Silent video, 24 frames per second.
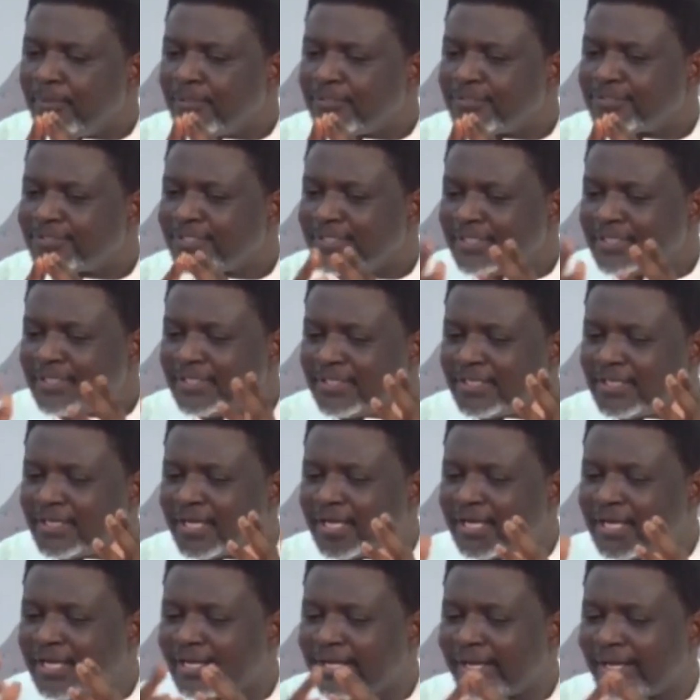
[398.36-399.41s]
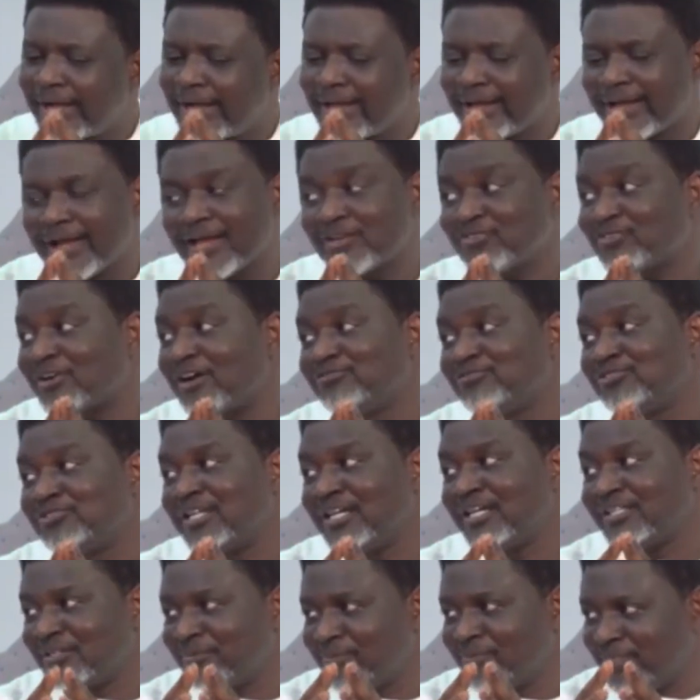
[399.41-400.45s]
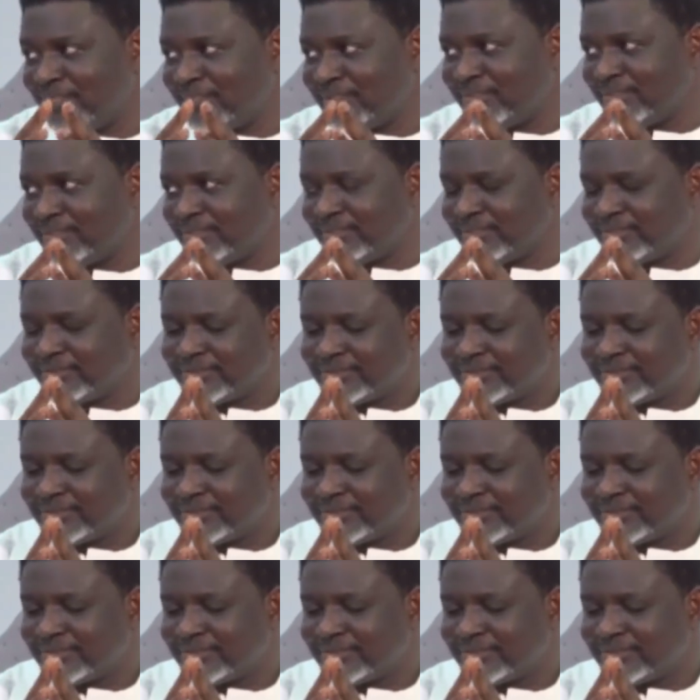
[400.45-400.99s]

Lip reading: You see, I travel around the world.